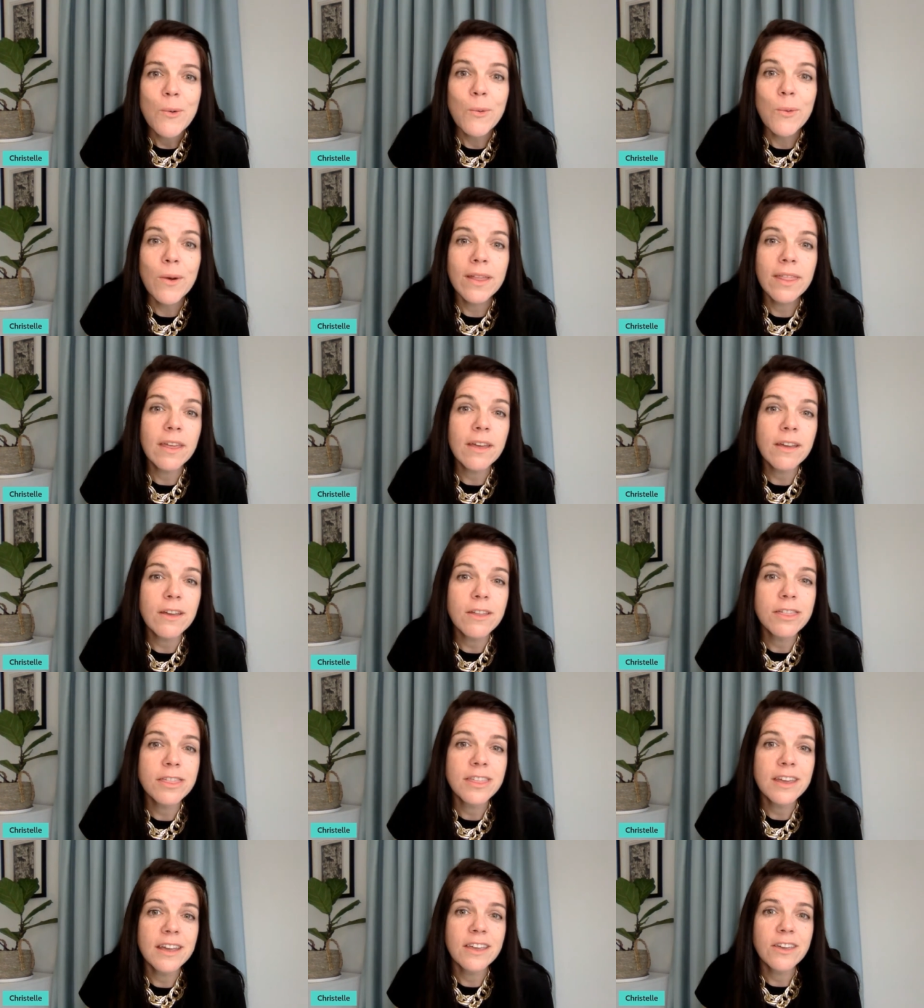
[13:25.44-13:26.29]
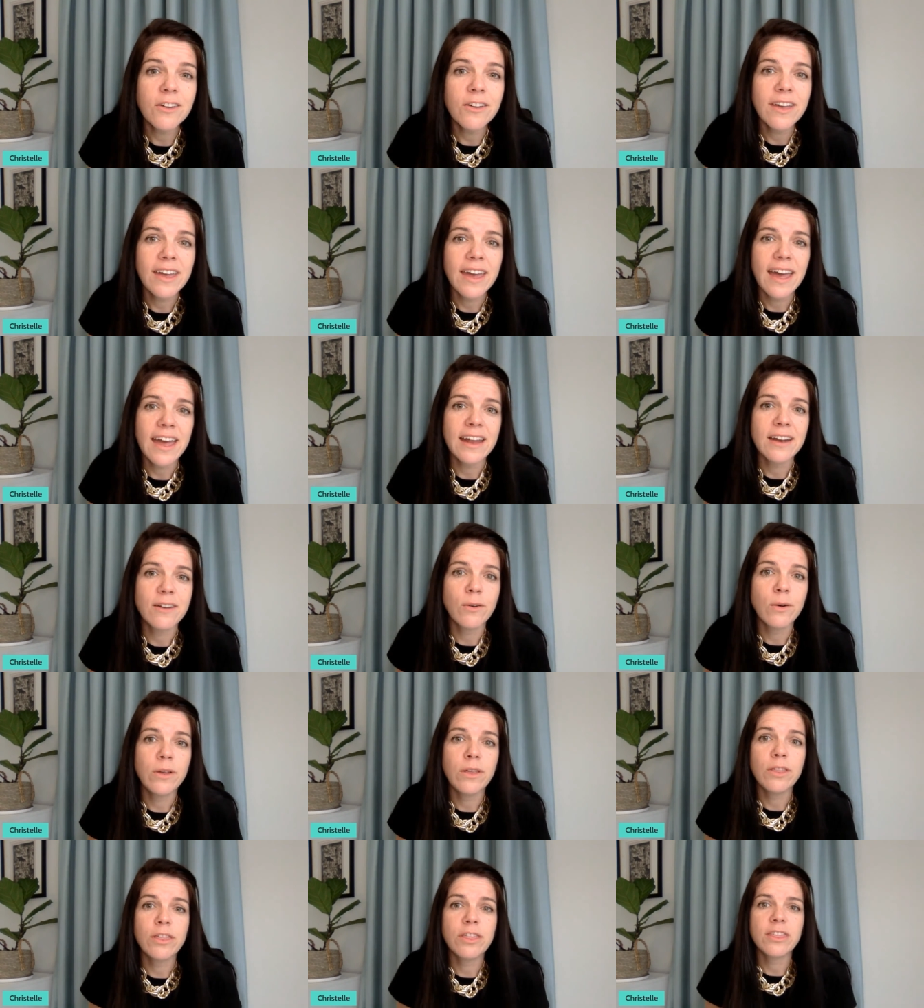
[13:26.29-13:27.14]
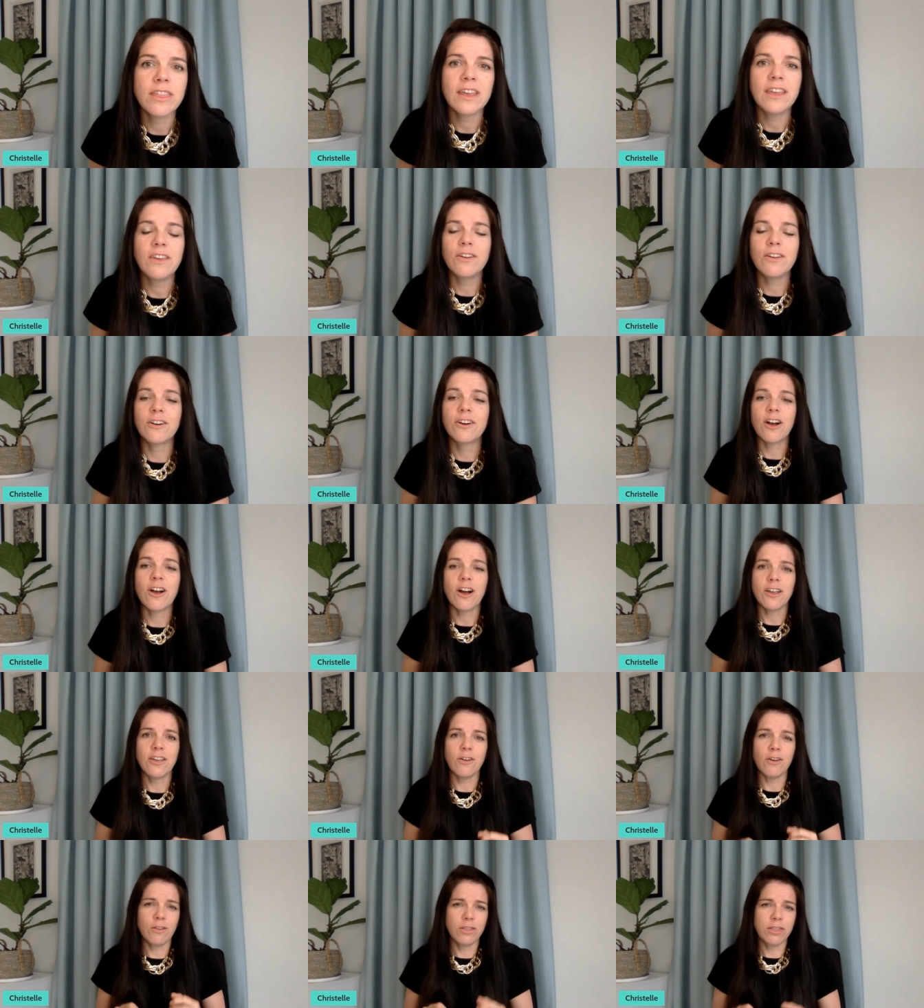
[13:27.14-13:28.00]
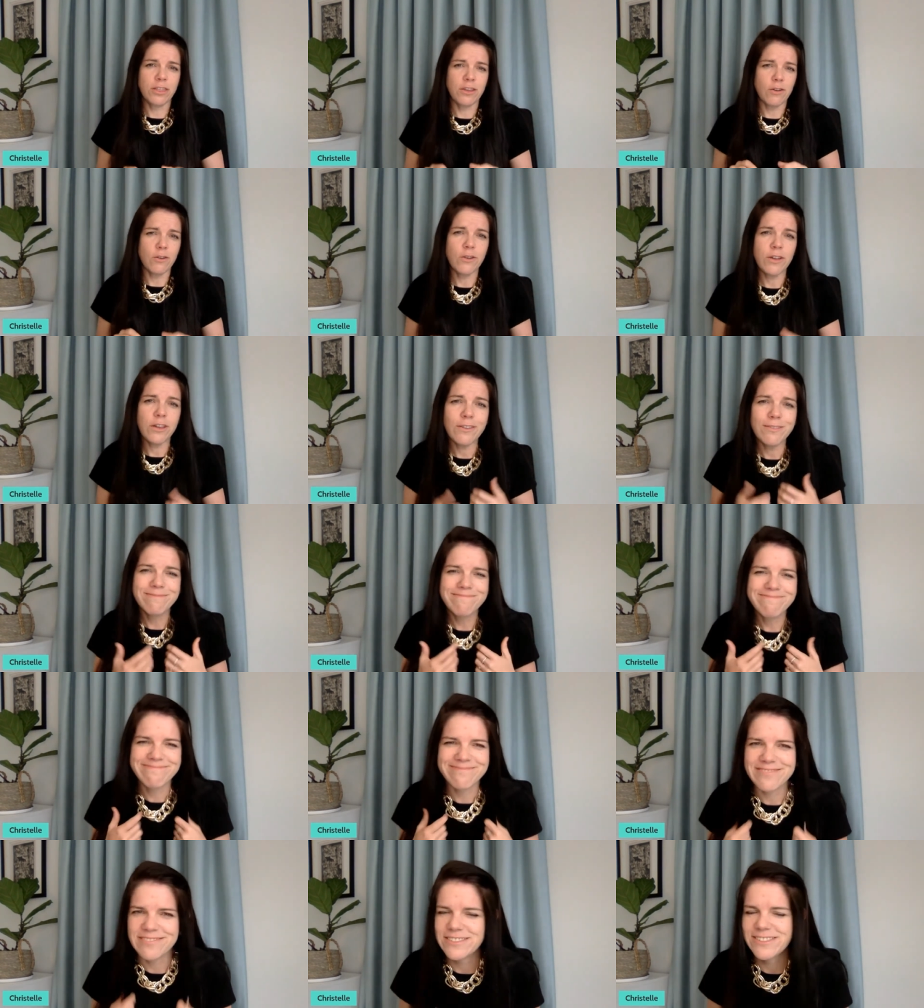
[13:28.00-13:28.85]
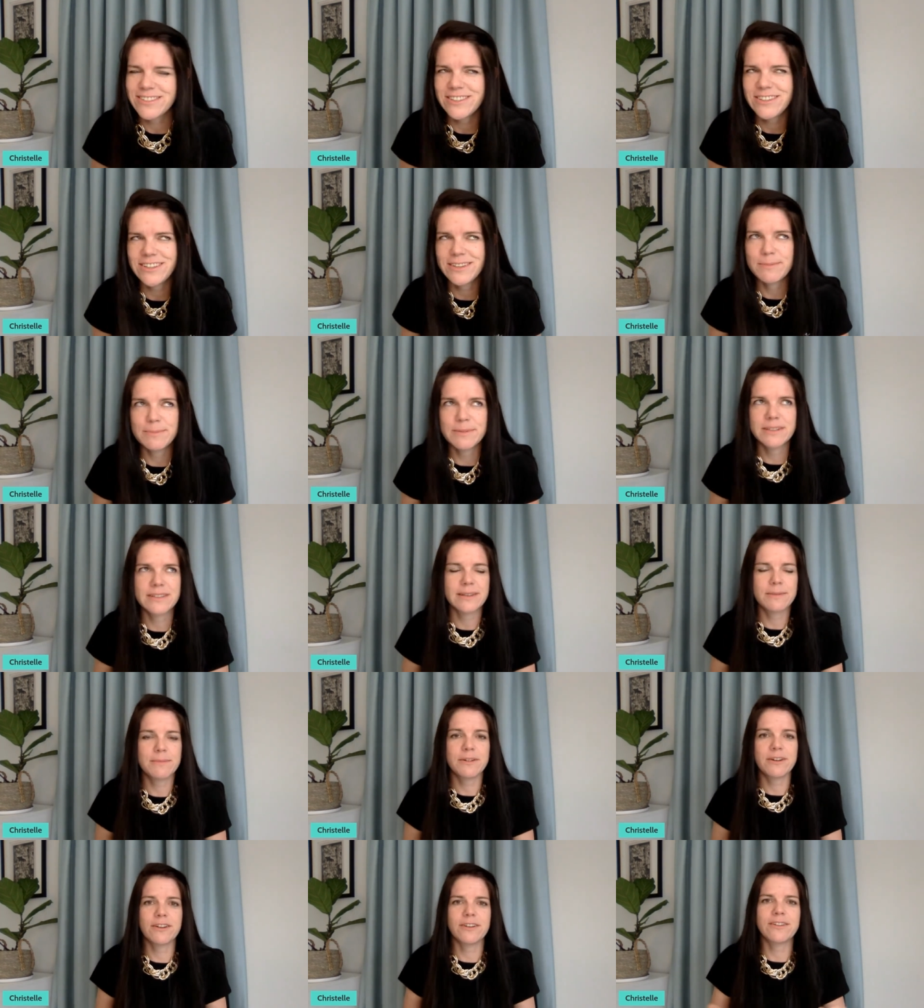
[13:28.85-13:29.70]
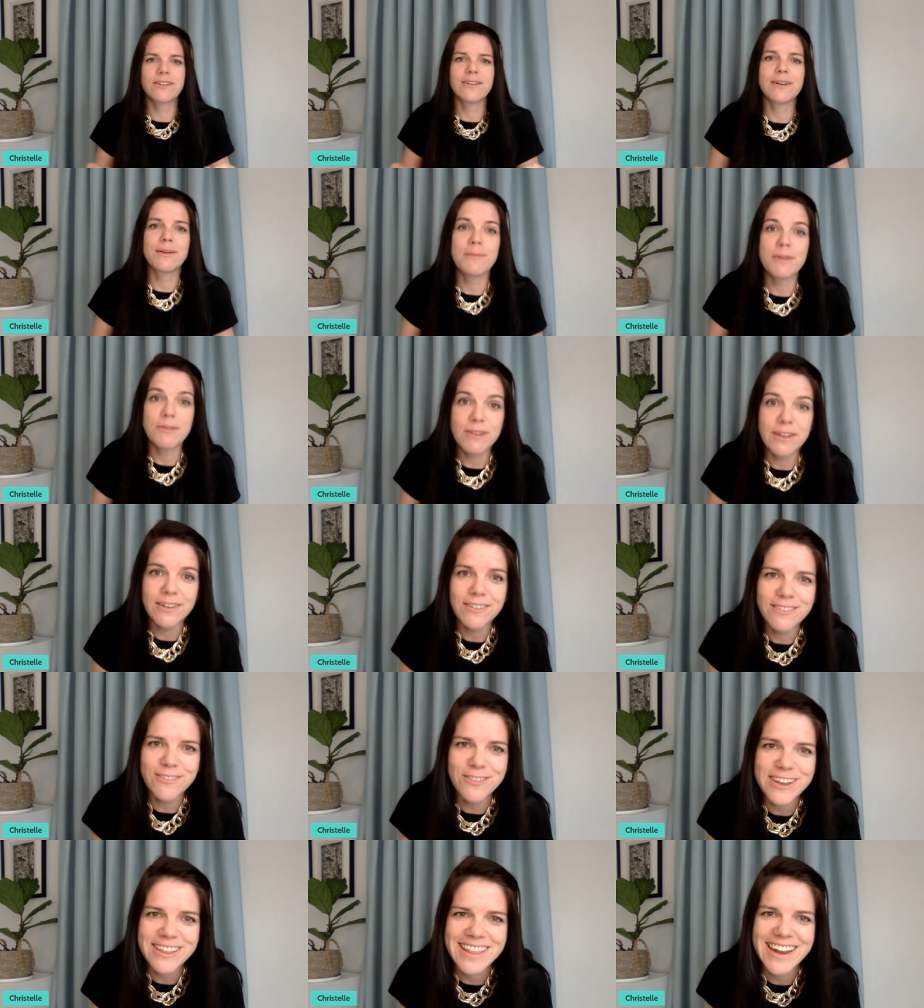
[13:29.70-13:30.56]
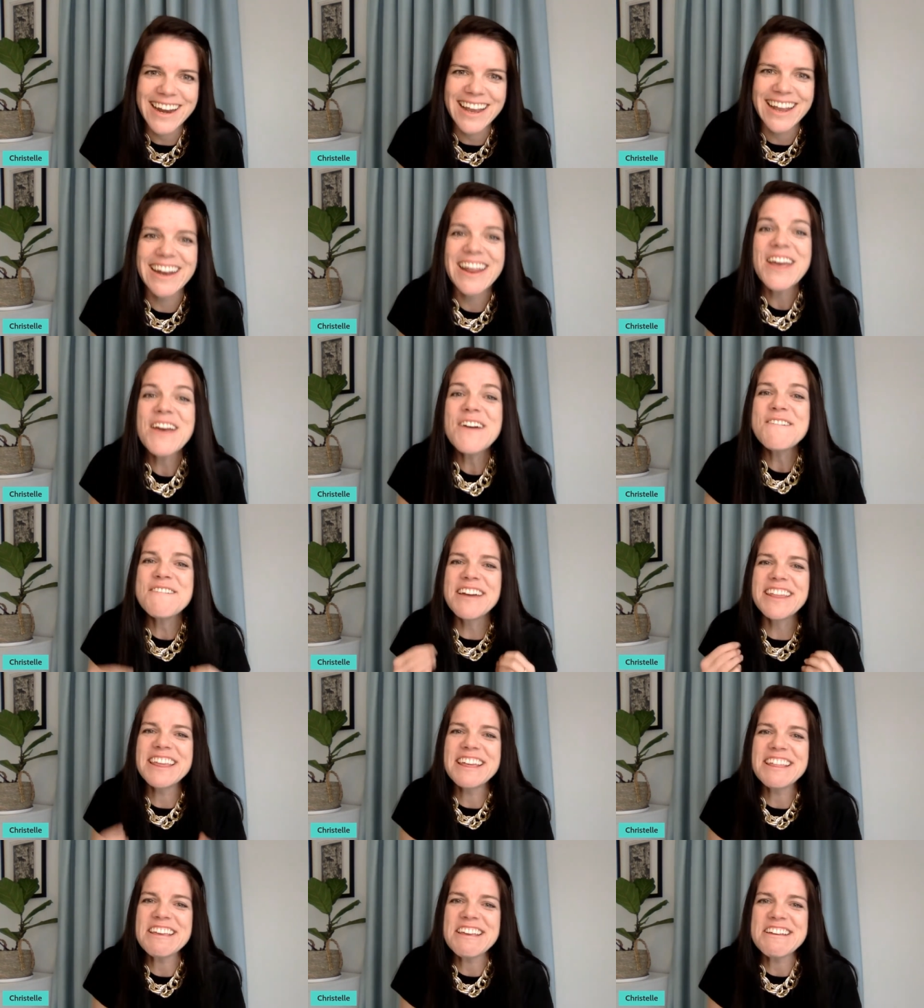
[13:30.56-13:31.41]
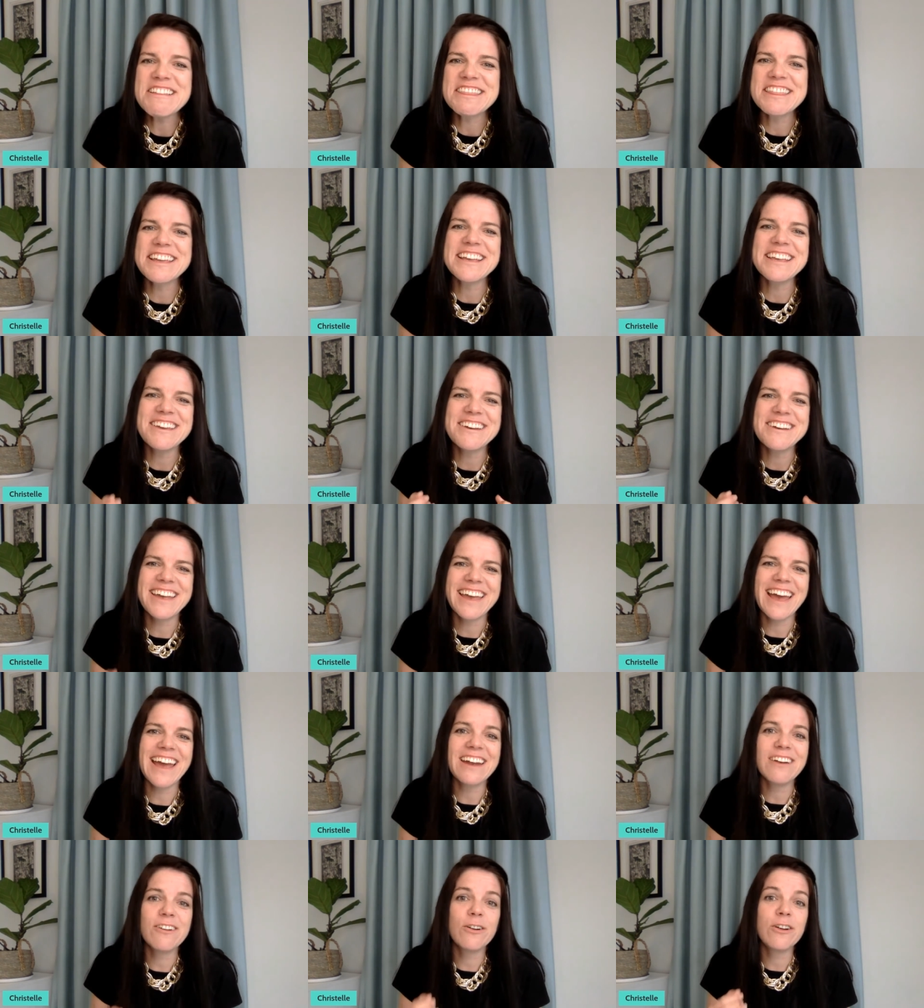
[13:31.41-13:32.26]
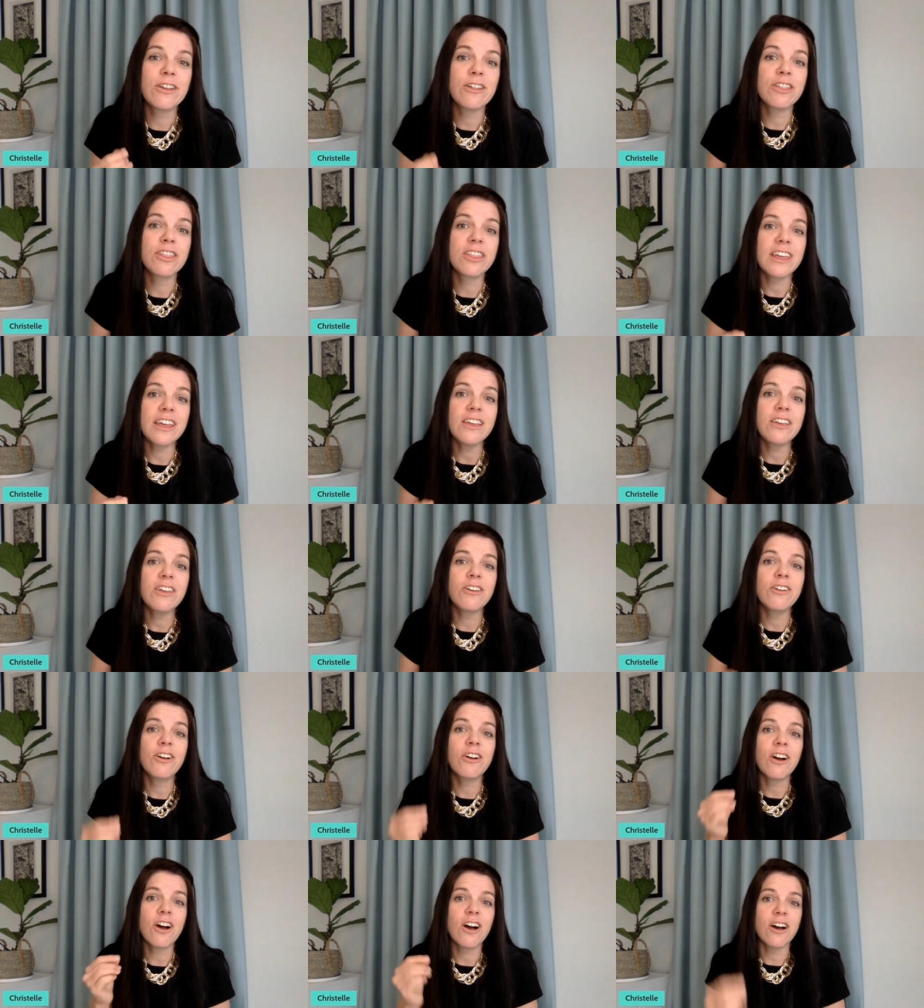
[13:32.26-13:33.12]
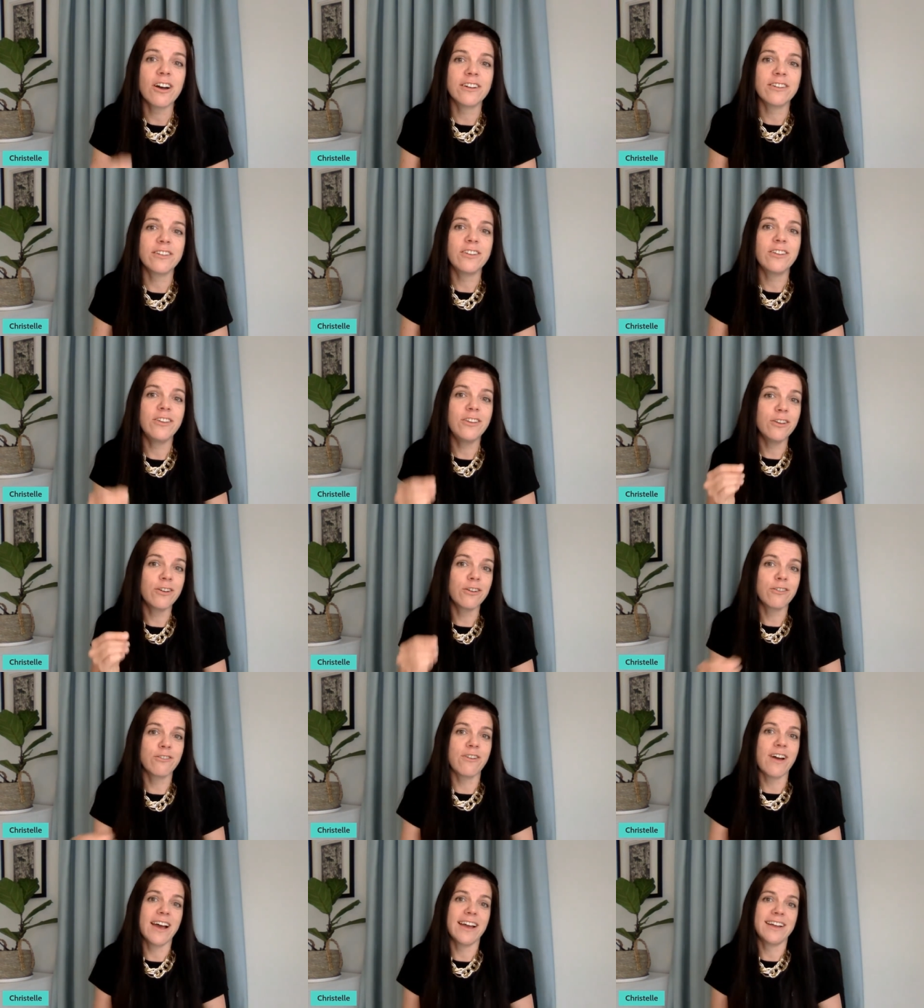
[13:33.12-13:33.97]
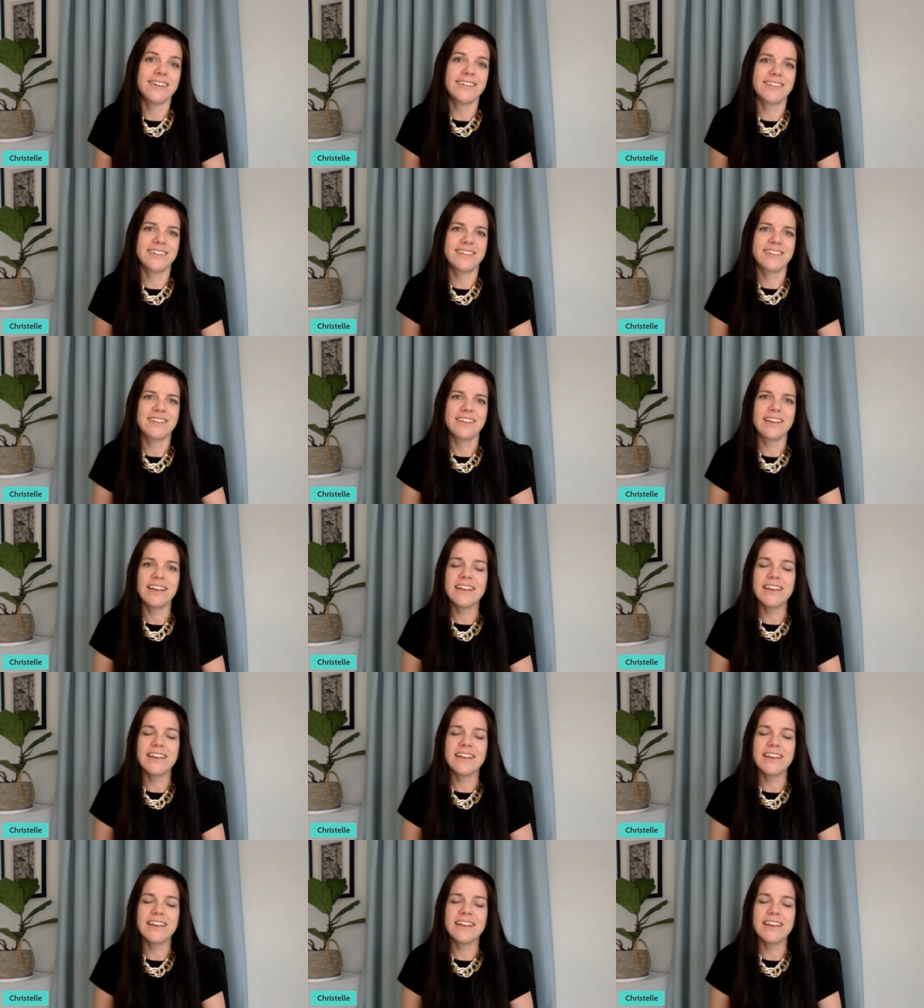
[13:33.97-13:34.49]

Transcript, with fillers: whether you think you can or you think you're, or, th or oh, you, cheapers, let me not, let me re read that again. Whether you think you can or you think you can't, you're right.